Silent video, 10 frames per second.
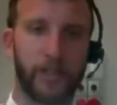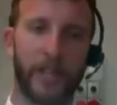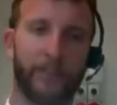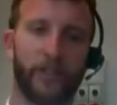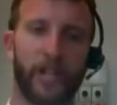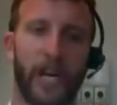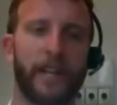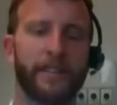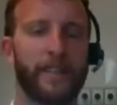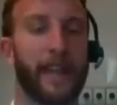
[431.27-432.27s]
gelato
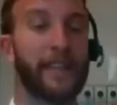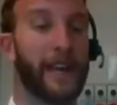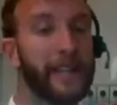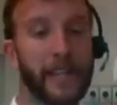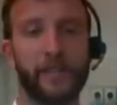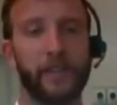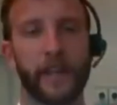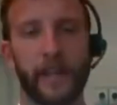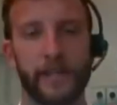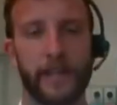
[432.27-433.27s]
jars and then
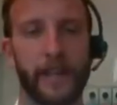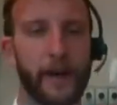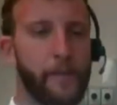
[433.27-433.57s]
delivering it.